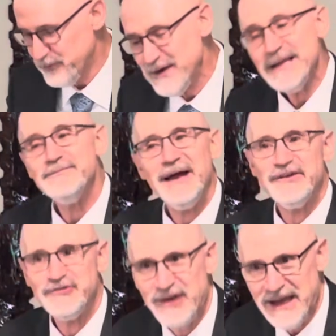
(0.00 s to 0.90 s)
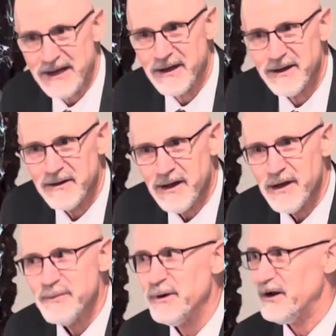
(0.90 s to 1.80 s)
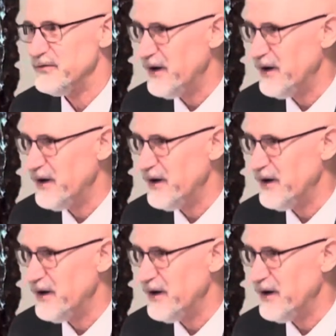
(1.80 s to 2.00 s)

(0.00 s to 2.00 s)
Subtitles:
feet may shake, but our